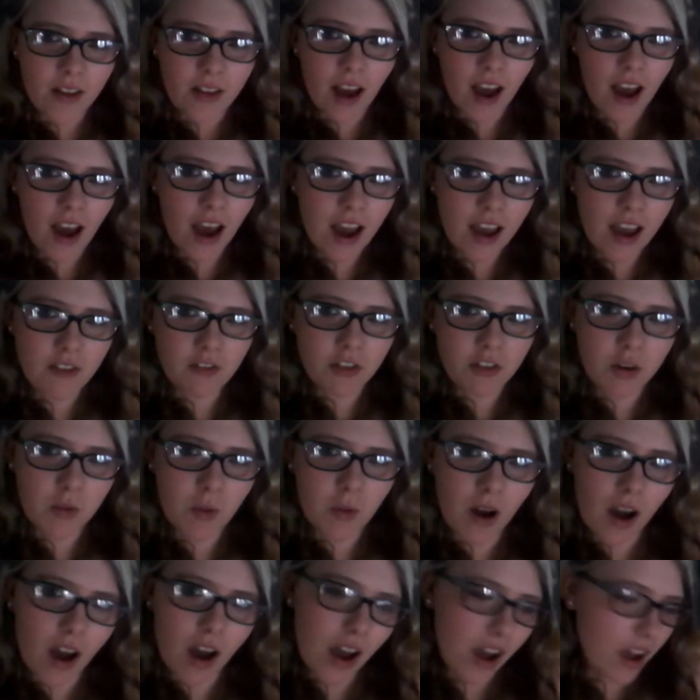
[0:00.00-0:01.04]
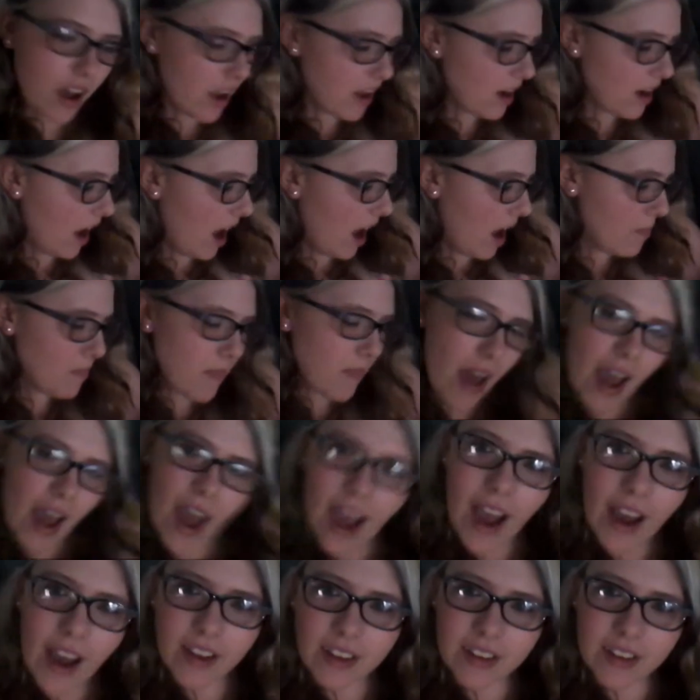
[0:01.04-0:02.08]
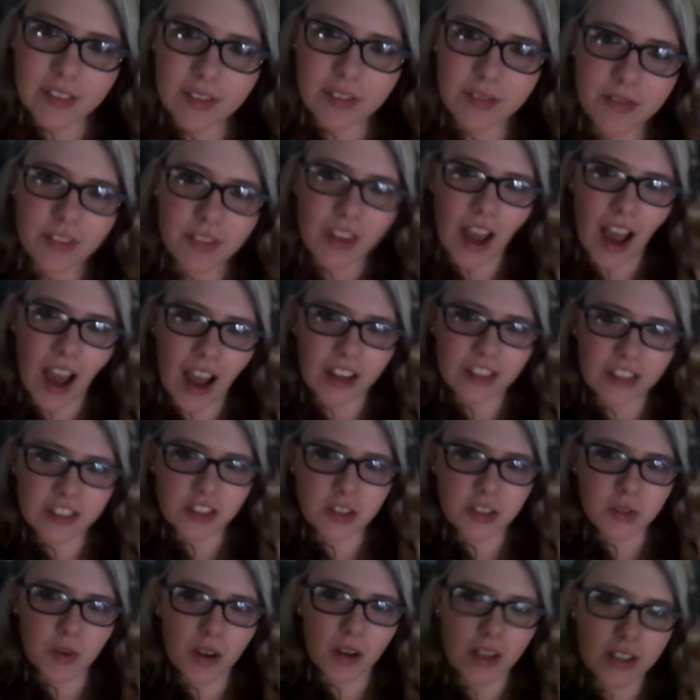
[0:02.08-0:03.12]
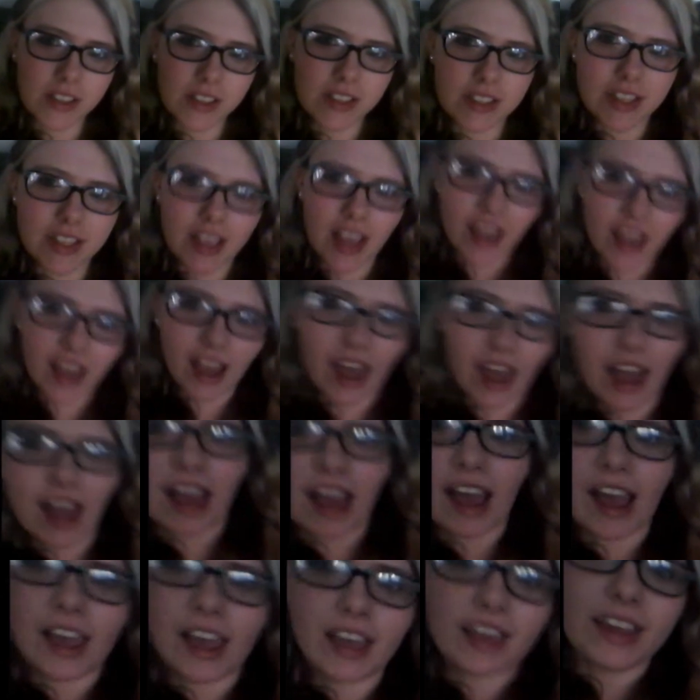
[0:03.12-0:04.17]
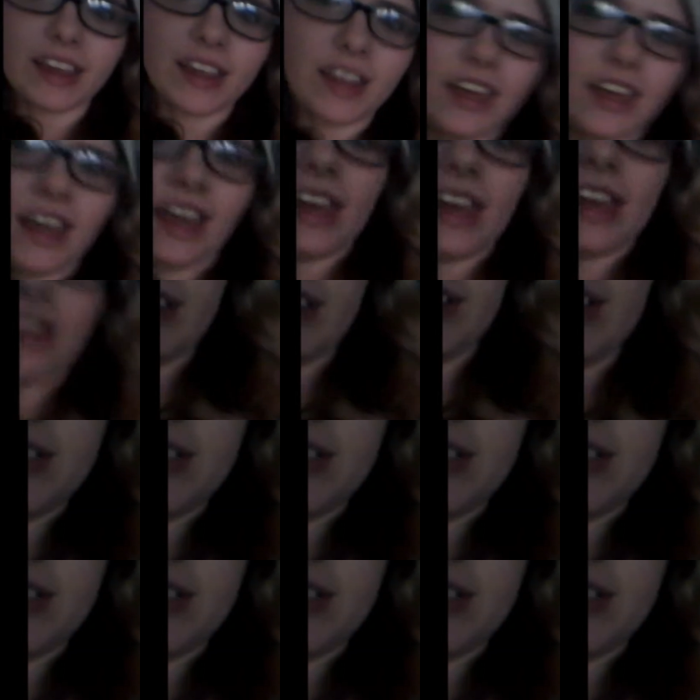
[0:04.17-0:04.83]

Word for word: Hi everyone, I'm back. I just wanted to say hi, and